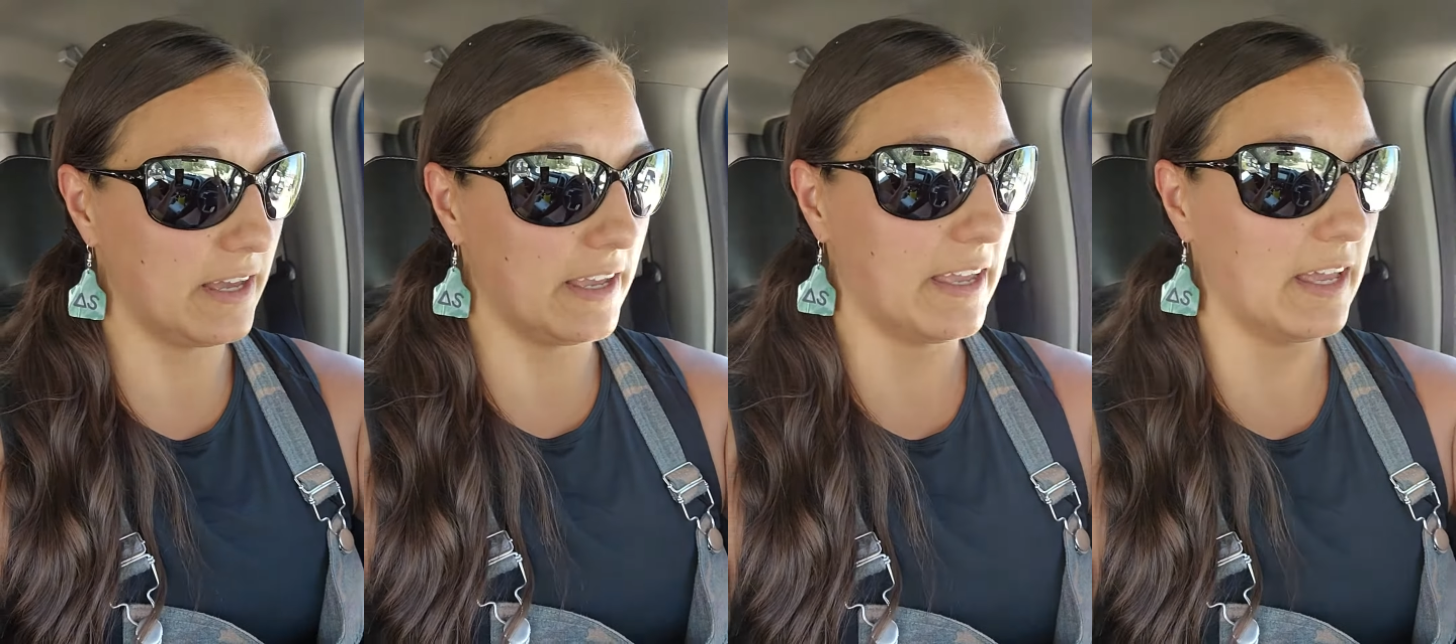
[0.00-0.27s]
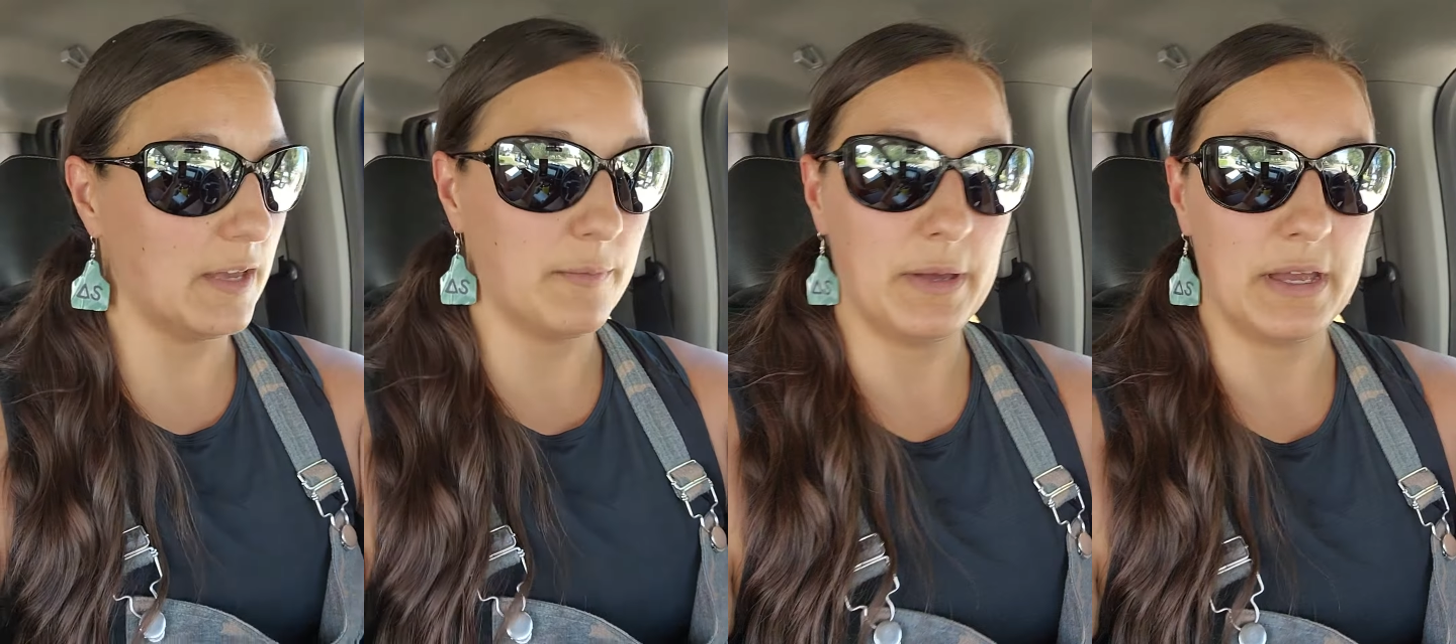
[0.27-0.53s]
I
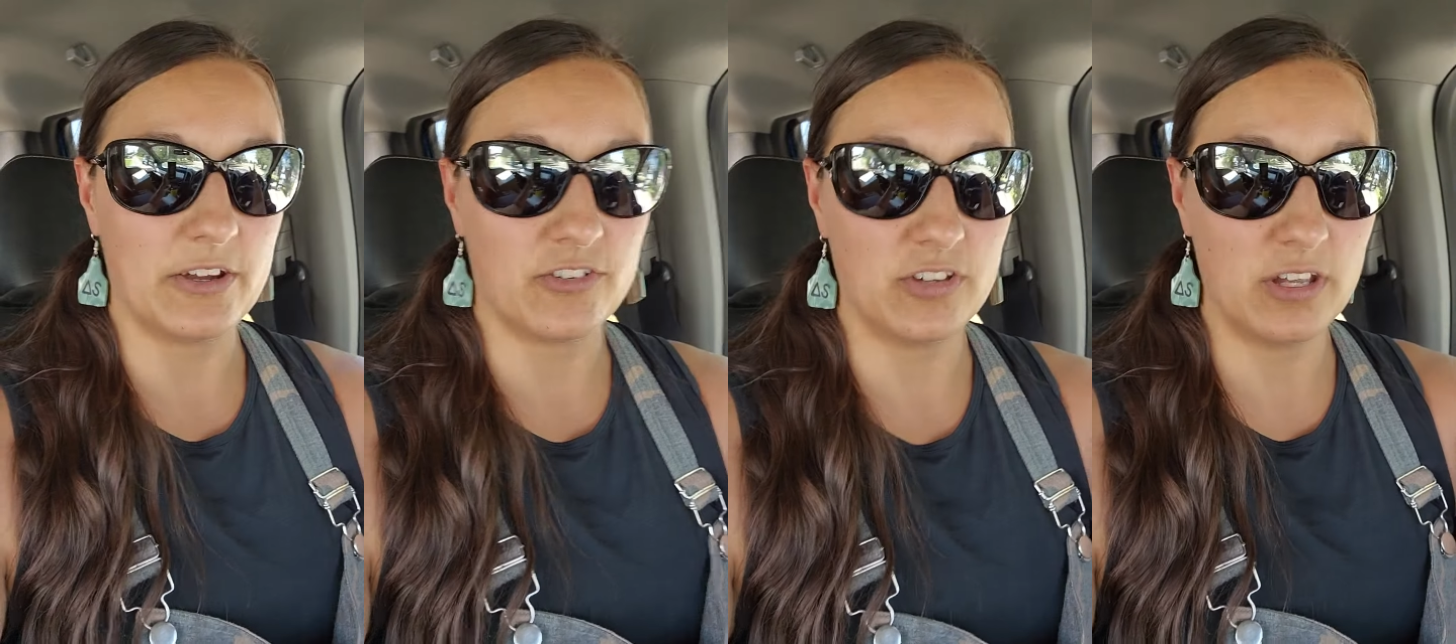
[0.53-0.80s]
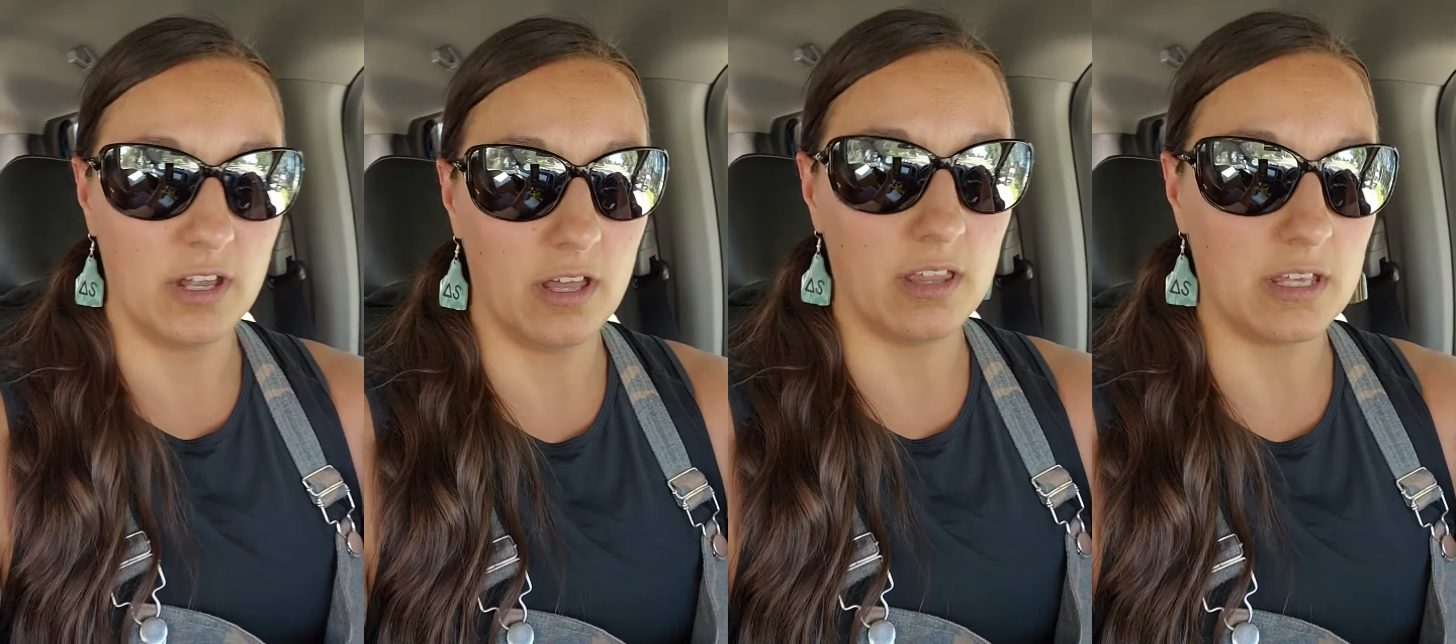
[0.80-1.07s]
am
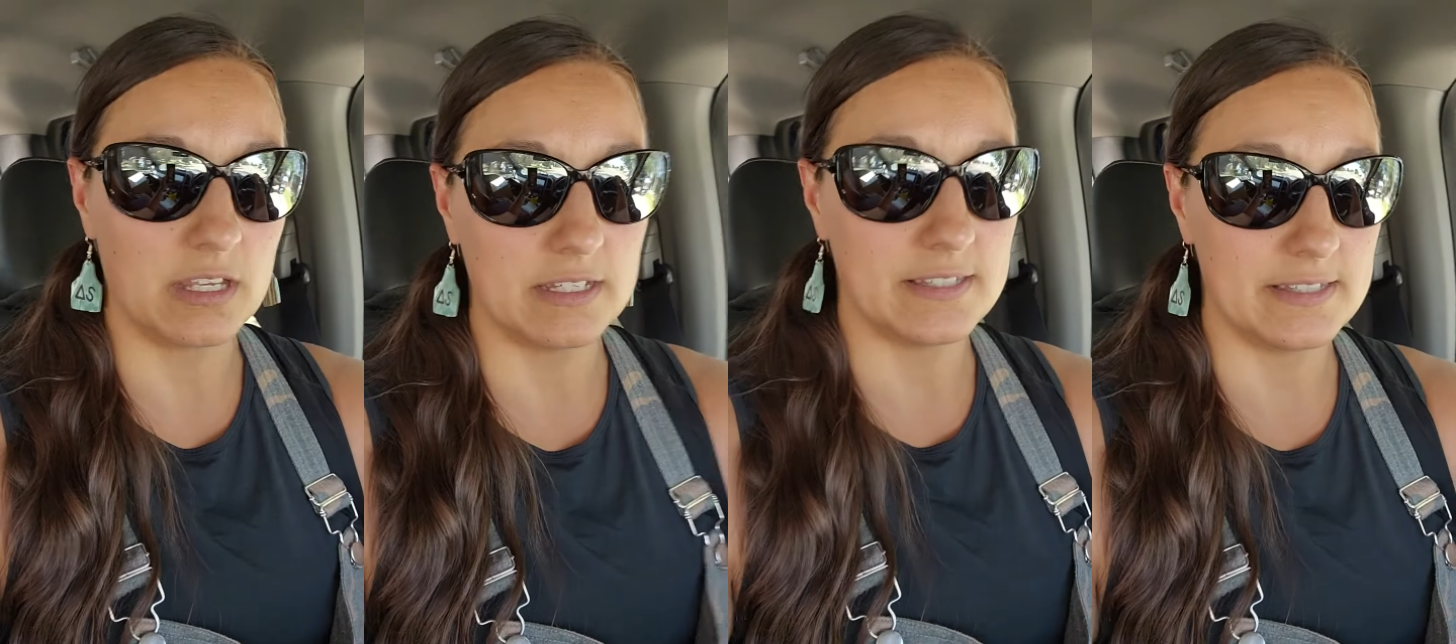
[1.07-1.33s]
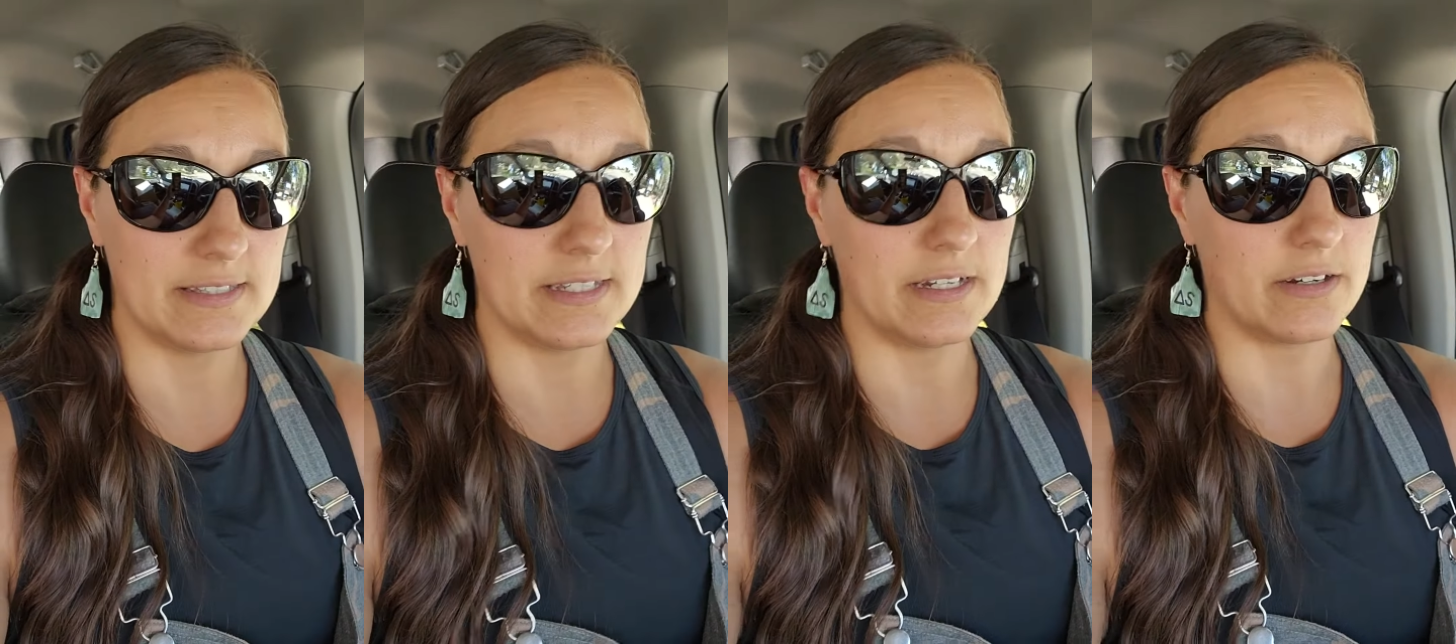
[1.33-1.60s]
actually hauling a
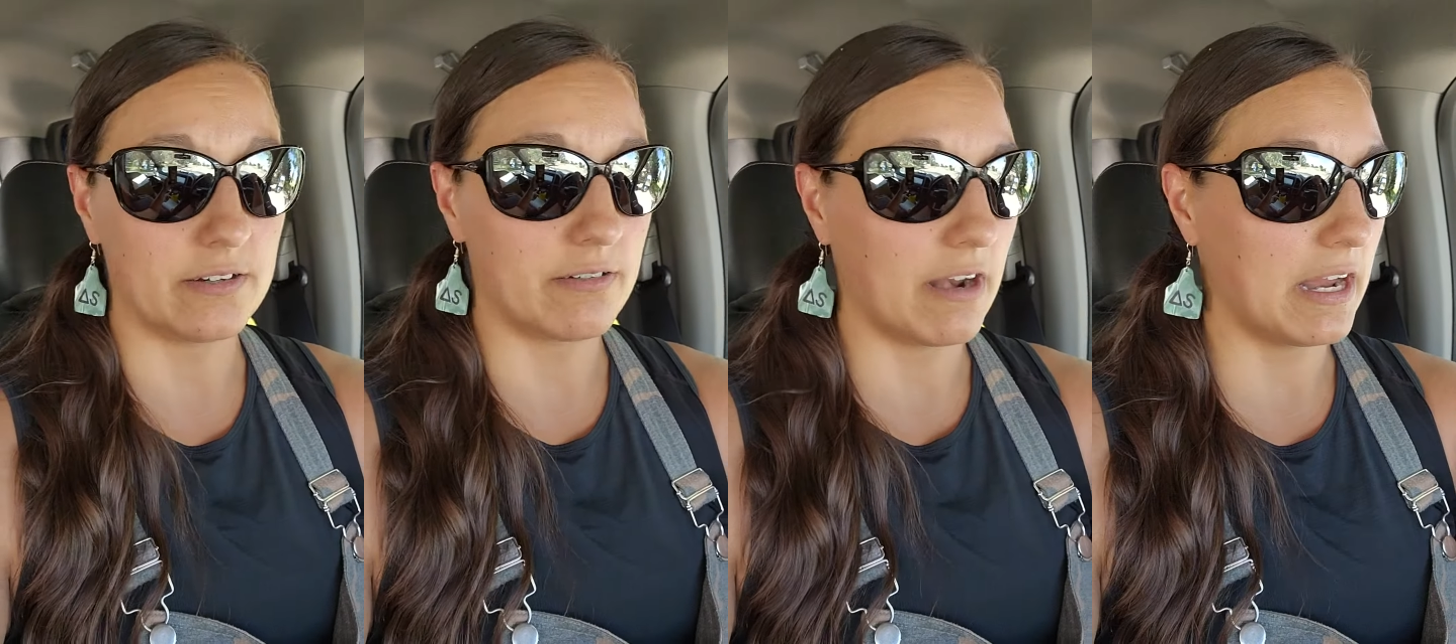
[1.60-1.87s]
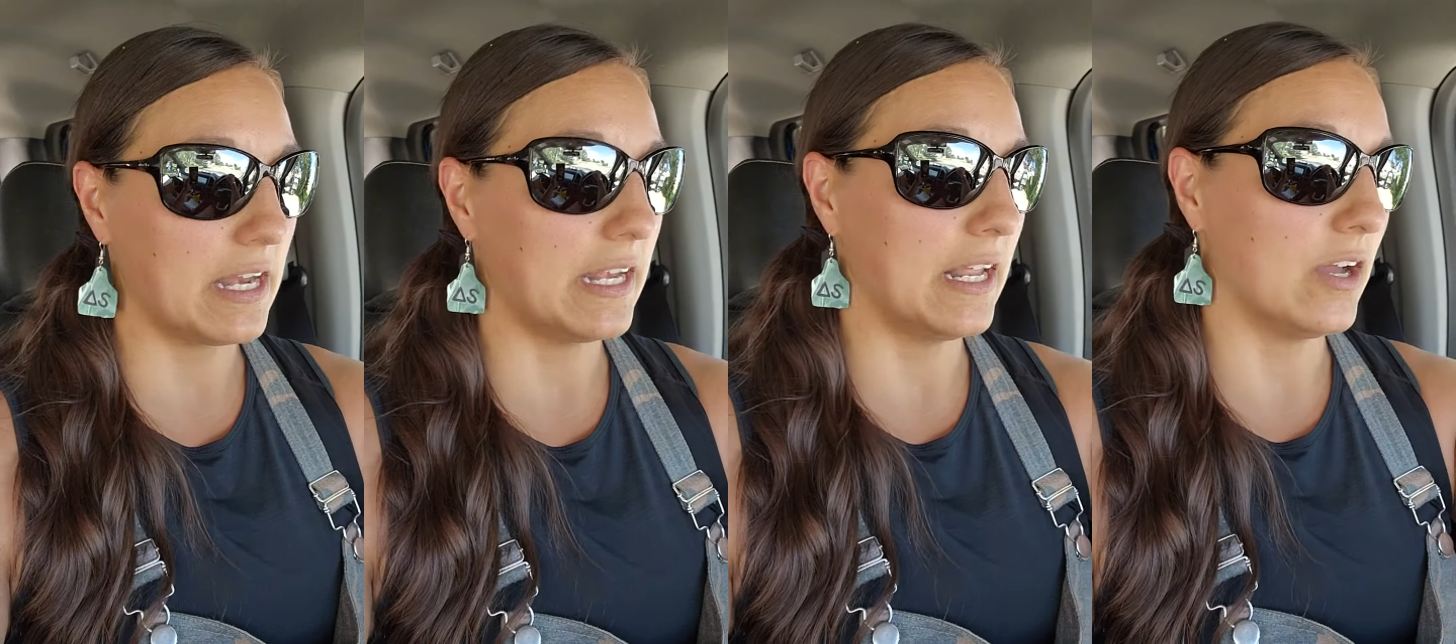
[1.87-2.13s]
steer
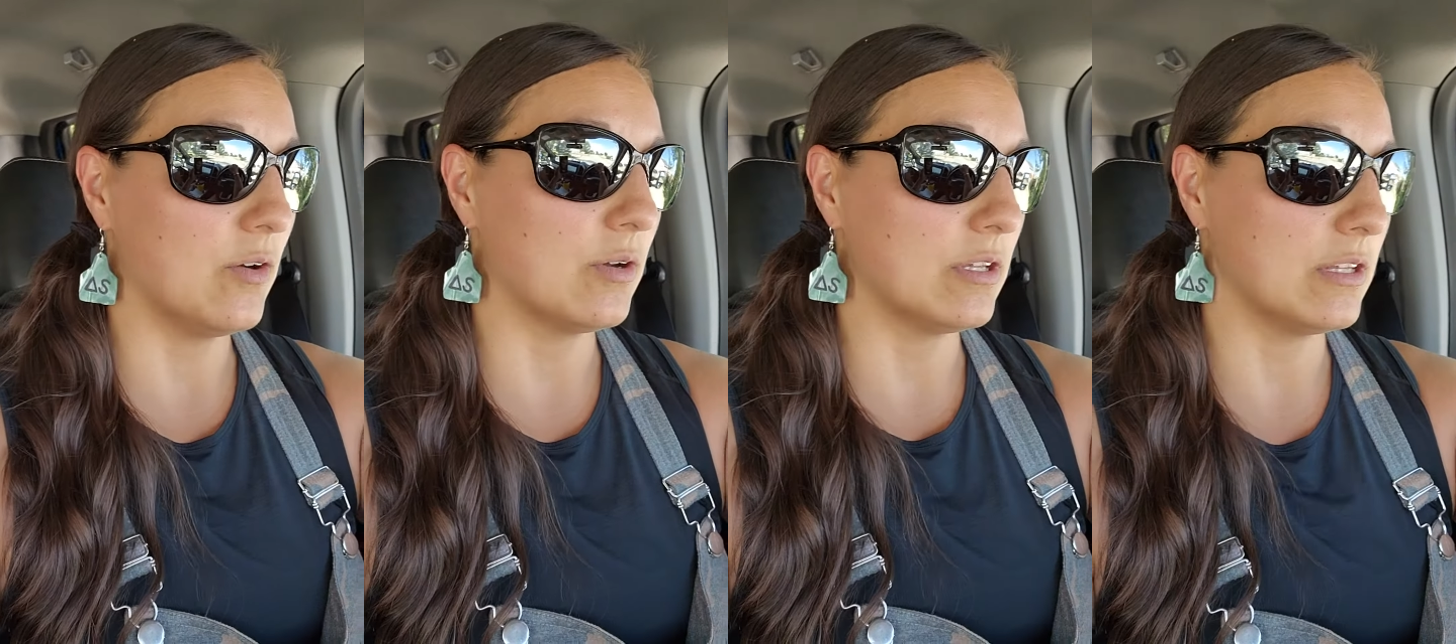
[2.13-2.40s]
right now,